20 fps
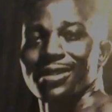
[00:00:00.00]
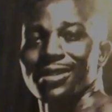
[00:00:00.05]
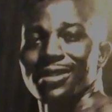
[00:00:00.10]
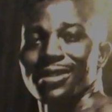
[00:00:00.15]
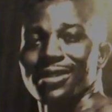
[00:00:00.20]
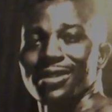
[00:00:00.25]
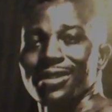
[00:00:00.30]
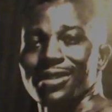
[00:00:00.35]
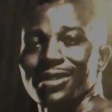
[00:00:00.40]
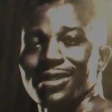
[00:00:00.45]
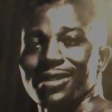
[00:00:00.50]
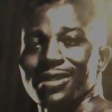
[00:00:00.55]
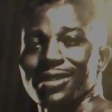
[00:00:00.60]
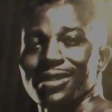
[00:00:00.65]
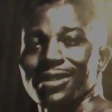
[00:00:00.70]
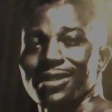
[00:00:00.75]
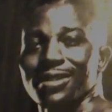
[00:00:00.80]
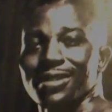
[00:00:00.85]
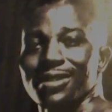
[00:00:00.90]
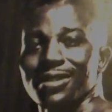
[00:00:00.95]

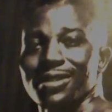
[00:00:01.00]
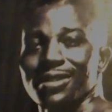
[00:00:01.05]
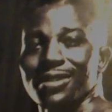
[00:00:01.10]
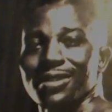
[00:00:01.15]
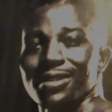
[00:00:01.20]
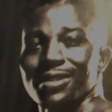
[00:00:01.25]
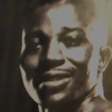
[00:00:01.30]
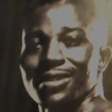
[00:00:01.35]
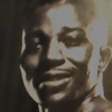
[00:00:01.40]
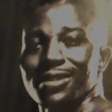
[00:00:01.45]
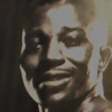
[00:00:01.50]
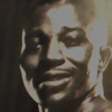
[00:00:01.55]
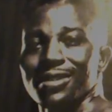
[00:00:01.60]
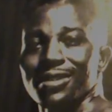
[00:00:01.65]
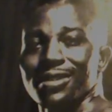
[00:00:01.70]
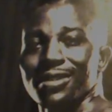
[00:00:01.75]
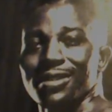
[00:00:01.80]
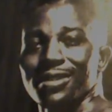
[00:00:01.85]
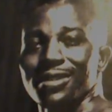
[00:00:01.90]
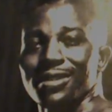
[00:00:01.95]

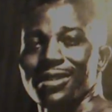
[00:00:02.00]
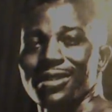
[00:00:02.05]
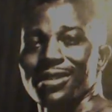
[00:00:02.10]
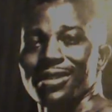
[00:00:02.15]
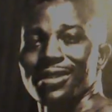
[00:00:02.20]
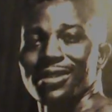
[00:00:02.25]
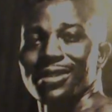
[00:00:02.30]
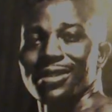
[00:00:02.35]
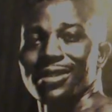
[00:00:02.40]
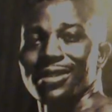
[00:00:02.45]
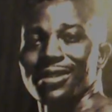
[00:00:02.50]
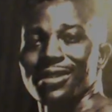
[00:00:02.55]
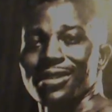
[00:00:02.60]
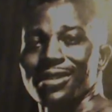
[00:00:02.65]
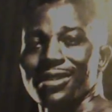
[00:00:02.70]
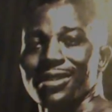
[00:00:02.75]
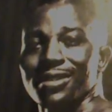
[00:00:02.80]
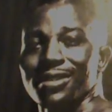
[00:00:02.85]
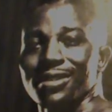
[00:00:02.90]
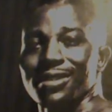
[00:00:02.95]

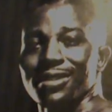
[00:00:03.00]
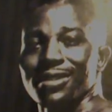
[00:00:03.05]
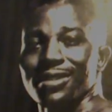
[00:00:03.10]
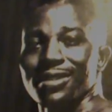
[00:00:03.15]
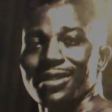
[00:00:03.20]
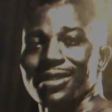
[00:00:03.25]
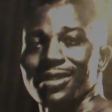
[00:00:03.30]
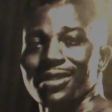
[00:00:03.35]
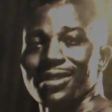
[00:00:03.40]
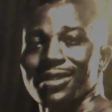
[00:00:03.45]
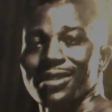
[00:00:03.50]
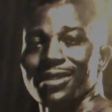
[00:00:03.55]
This person isn't speaking.